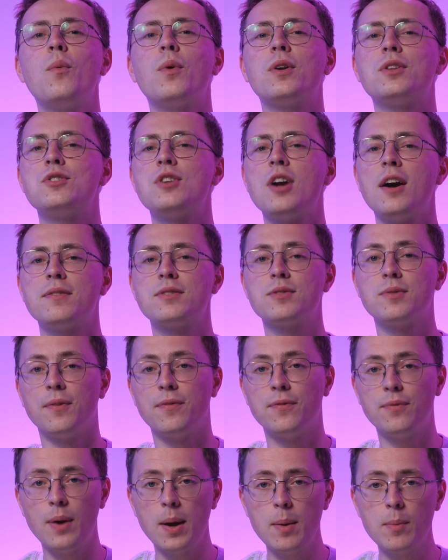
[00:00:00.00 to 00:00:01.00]
what a
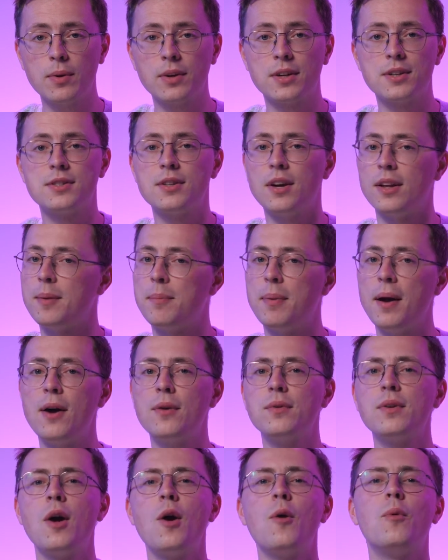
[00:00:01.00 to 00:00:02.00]
JavaScript framework is all
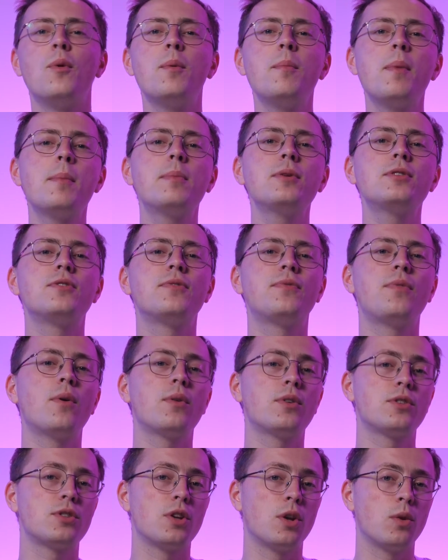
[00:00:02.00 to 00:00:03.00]
about, remember to
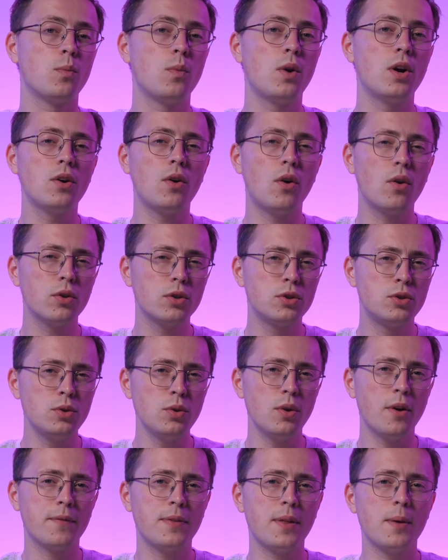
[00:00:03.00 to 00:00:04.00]
focus on one or
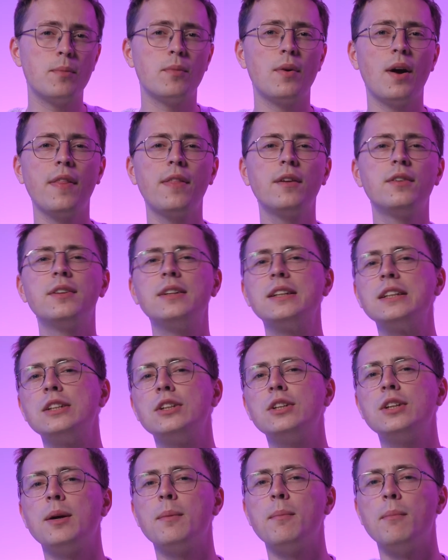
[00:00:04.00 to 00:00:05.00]
two of them rather than
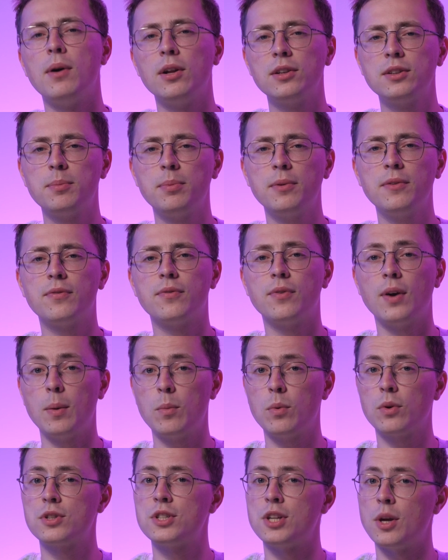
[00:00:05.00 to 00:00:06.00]
learning multiple
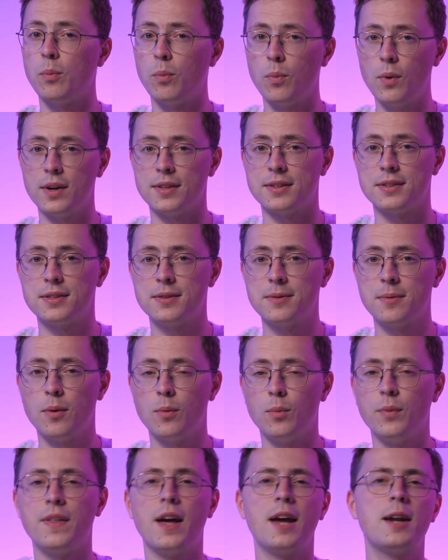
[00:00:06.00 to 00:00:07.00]
frameworks at once.
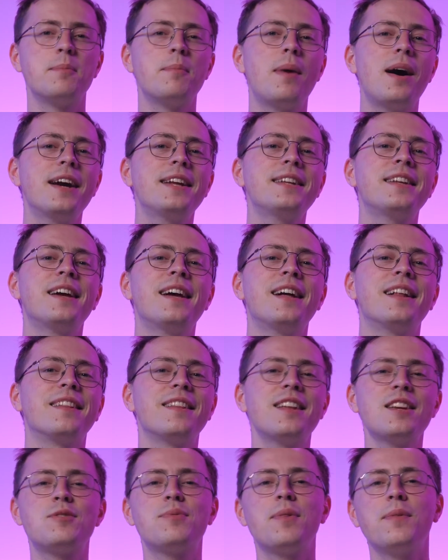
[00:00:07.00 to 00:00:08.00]
With that in mind,
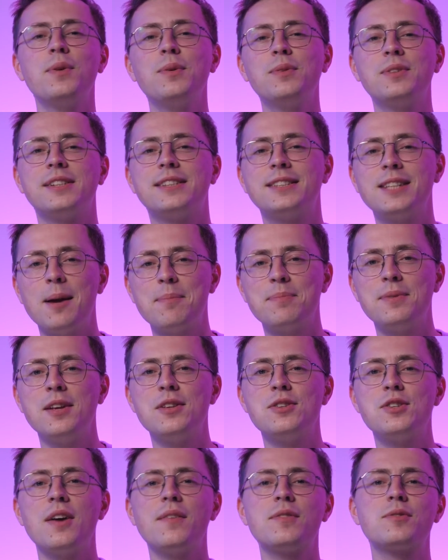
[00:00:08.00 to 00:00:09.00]
let's review the top
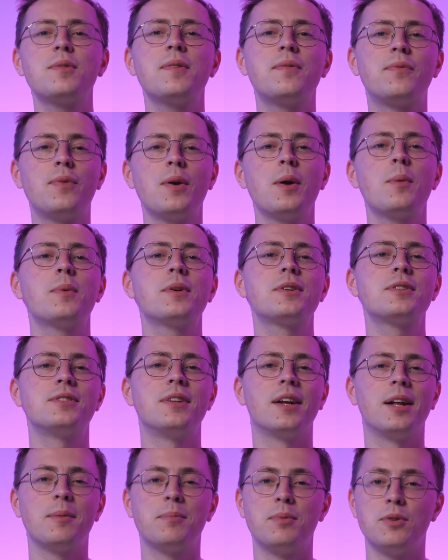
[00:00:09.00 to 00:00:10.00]
10 JavaScript frameworks
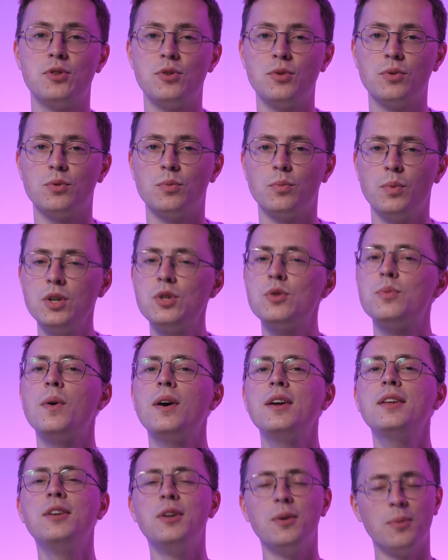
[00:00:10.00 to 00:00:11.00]
to help you choose which
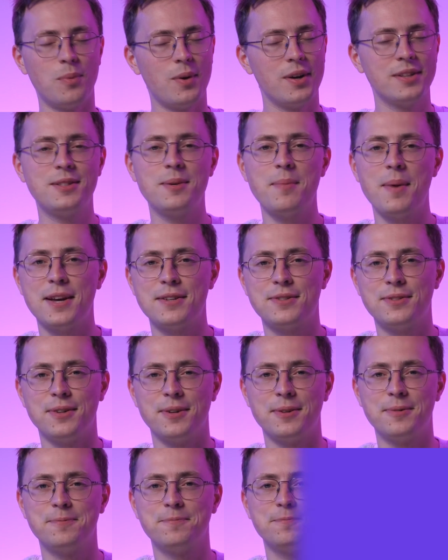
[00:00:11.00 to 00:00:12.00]
one you want to master.